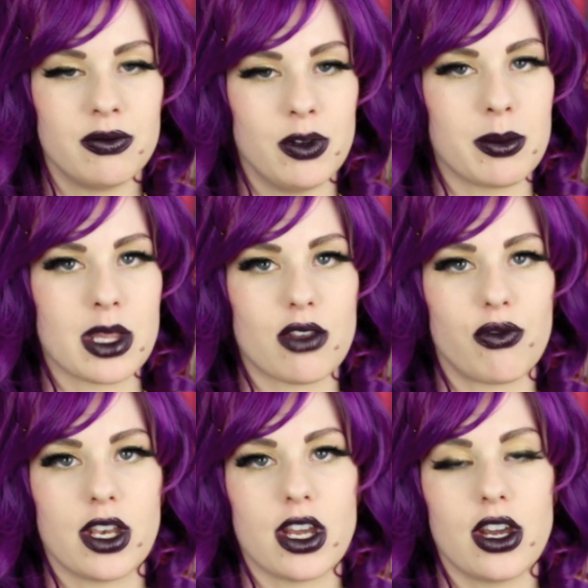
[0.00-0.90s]
filming this
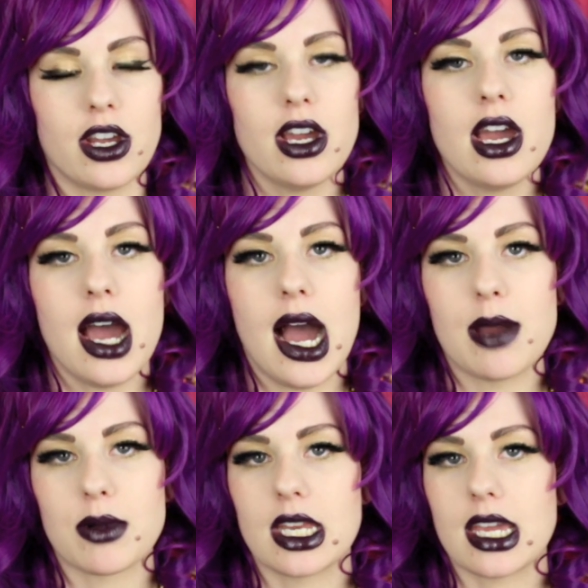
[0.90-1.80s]
video,
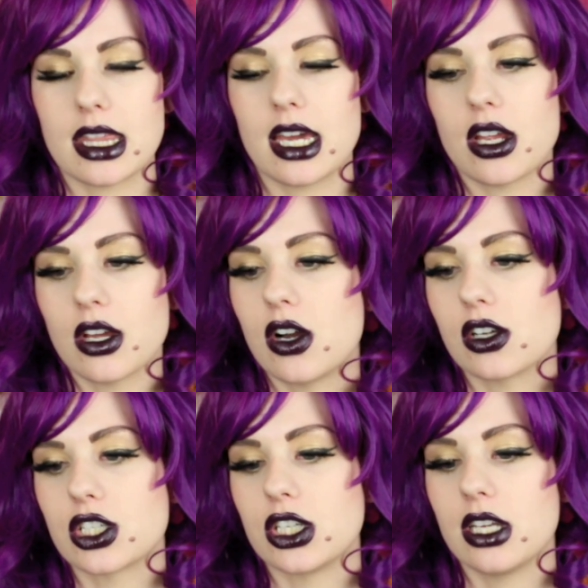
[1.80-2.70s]
I'm going to get that
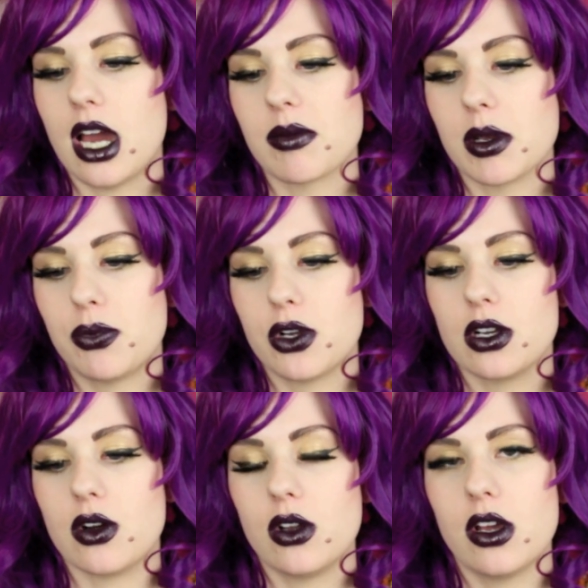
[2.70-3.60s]
concoction, I'm going to put
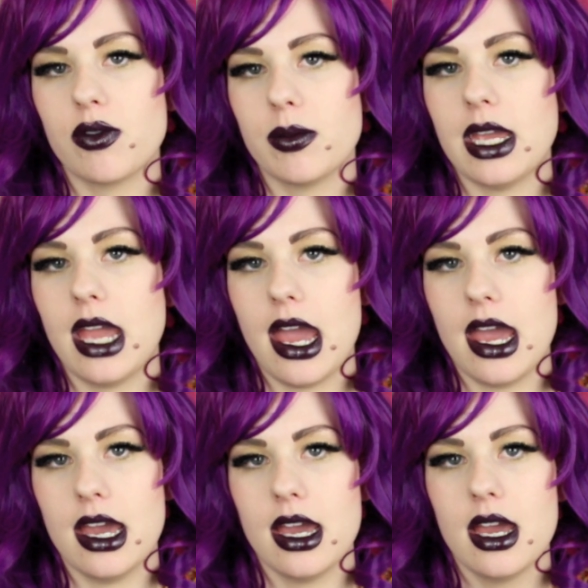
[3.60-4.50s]
it all over my
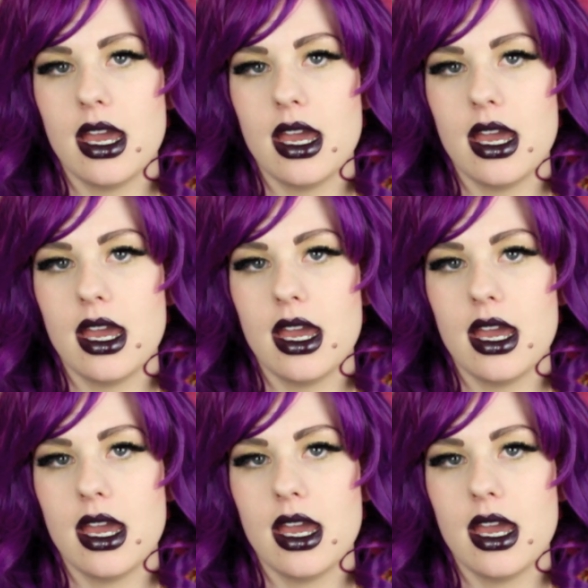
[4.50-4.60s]
hair